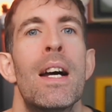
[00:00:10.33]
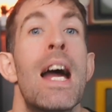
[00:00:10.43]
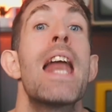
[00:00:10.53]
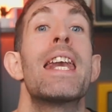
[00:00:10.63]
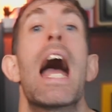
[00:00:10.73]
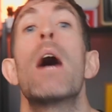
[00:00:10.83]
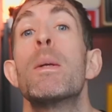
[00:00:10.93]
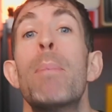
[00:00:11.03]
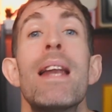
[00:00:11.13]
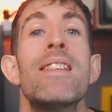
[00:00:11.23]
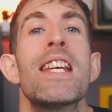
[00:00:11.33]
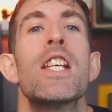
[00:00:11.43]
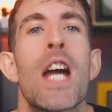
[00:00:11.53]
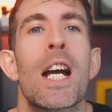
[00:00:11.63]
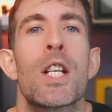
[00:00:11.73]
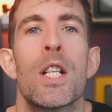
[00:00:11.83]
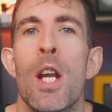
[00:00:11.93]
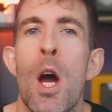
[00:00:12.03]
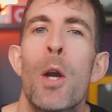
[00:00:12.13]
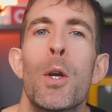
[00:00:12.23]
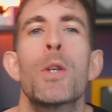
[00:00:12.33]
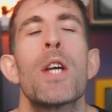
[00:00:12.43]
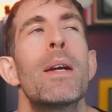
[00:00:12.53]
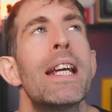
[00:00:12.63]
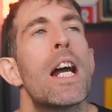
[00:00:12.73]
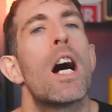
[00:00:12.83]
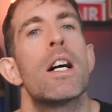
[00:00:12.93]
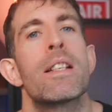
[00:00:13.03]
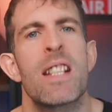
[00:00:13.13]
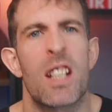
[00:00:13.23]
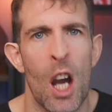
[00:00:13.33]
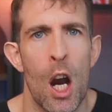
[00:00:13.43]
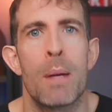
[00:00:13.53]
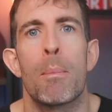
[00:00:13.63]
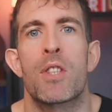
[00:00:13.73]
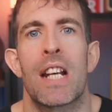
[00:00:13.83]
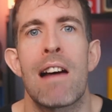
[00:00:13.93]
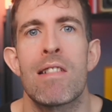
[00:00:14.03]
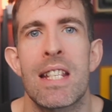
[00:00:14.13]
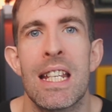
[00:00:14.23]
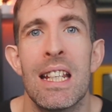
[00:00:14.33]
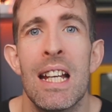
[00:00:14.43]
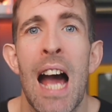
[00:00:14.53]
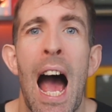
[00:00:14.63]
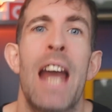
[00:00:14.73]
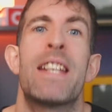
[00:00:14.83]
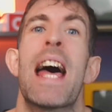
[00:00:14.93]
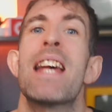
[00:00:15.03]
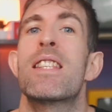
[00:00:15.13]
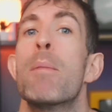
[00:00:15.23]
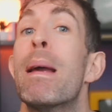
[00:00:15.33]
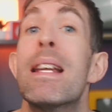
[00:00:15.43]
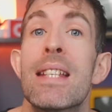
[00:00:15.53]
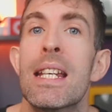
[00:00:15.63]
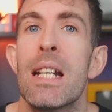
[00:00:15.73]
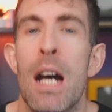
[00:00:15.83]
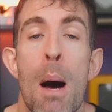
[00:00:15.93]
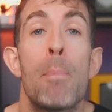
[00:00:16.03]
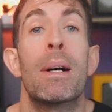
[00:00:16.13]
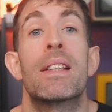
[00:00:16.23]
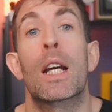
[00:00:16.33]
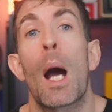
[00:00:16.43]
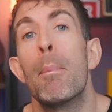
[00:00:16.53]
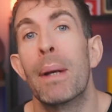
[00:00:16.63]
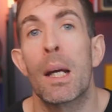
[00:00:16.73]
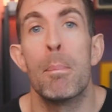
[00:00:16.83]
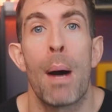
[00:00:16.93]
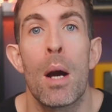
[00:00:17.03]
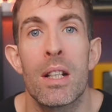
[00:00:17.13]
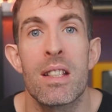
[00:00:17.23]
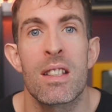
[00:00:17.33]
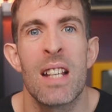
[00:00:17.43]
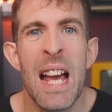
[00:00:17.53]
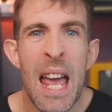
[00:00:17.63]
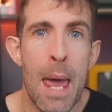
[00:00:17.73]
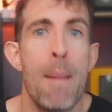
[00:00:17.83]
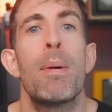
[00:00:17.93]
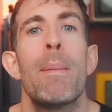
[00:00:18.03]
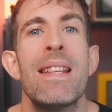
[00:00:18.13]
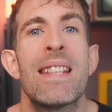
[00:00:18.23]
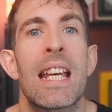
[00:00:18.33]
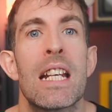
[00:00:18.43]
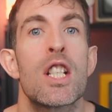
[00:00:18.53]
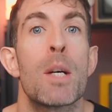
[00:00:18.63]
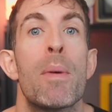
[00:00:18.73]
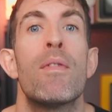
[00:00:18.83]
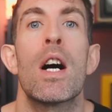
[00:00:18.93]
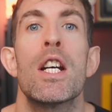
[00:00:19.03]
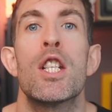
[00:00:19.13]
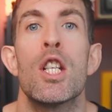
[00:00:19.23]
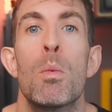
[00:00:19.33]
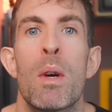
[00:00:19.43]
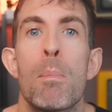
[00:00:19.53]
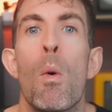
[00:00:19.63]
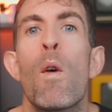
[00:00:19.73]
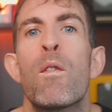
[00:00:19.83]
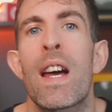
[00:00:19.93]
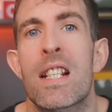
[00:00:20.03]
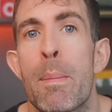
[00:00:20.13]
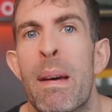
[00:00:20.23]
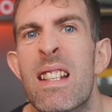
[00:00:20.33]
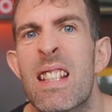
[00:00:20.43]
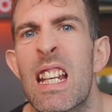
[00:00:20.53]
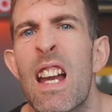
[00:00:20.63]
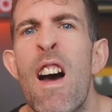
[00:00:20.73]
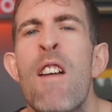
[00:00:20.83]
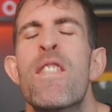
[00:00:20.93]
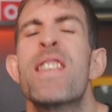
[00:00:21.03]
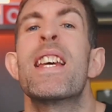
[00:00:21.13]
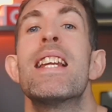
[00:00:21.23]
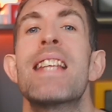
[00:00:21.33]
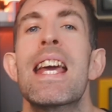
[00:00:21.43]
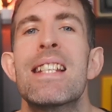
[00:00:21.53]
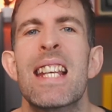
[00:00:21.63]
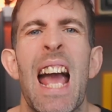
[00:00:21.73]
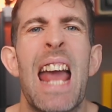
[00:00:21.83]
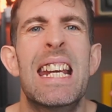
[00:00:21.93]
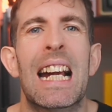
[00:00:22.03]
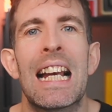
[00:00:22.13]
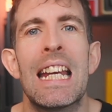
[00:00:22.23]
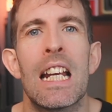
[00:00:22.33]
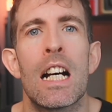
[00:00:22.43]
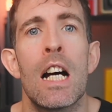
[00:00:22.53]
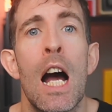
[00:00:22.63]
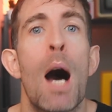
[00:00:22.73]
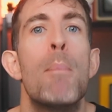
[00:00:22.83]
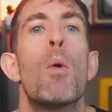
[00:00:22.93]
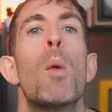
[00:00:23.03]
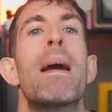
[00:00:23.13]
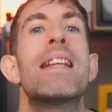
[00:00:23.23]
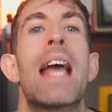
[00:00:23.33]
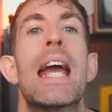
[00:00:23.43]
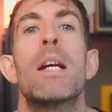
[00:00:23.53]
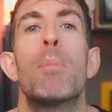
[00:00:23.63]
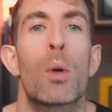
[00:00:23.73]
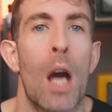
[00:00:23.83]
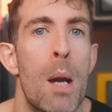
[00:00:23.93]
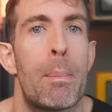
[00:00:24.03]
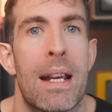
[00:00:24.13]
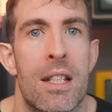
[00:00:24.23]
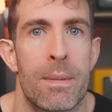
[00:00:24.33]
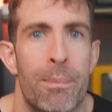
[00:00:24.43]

Now, dependency injection not only enhances code modularity and testability by decoupling components, implementing it should provide you with more flexibility, facilitating a cleaner and more maintainable codebase.